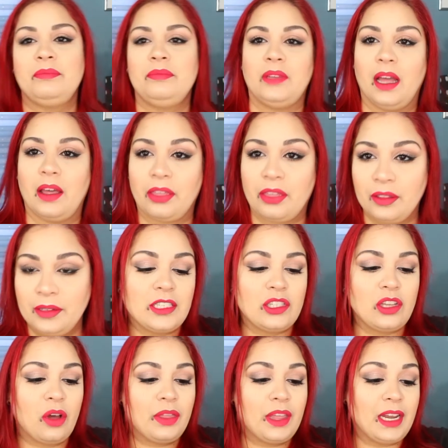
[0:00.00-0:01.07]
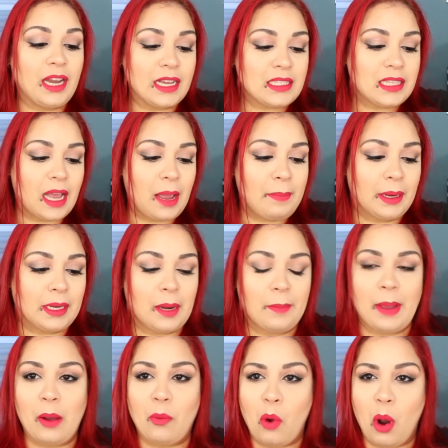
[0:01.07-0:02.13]
Death. So the next thing I picked up
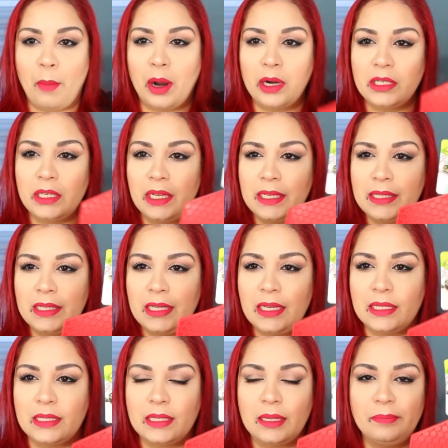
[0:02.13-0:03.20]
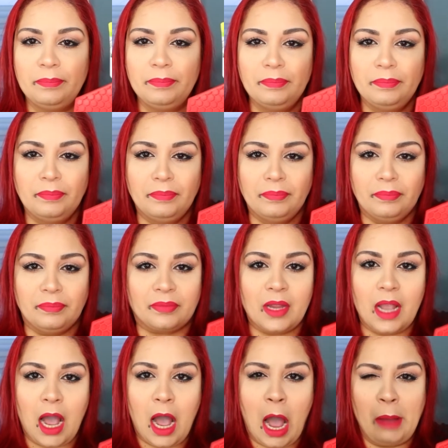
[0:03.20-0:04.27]
at Walmart is this.
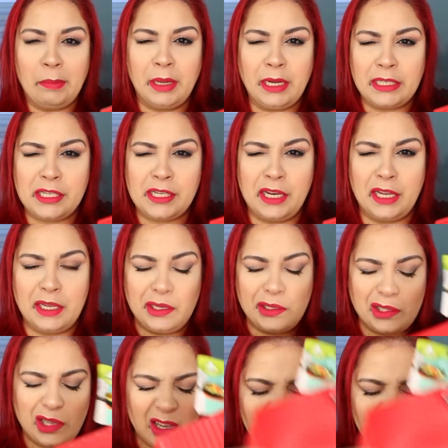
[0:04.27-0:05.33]
I'm gonna sneeze.